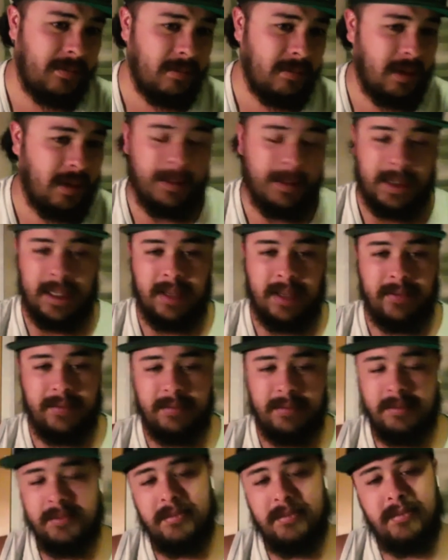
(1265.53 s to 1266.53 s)
I mean, if
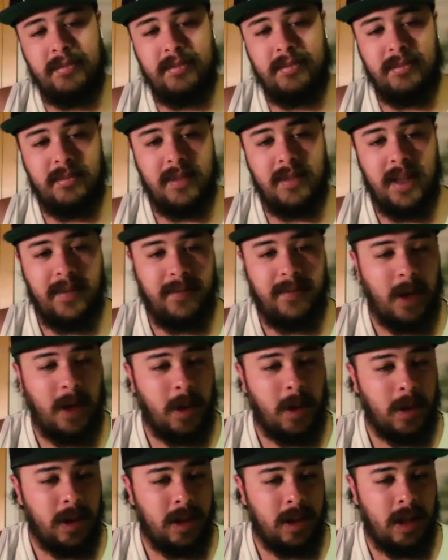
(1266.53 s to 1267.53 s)
they
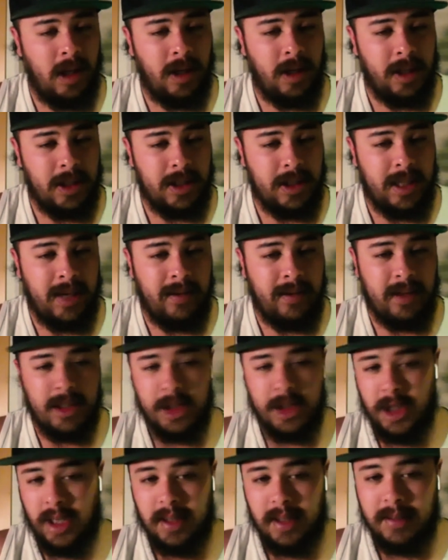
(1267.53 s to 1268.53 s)
followed along and gave it a
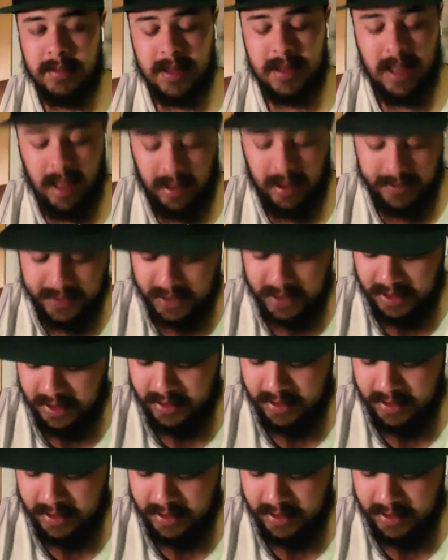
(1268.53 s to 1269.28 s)
shot themselves.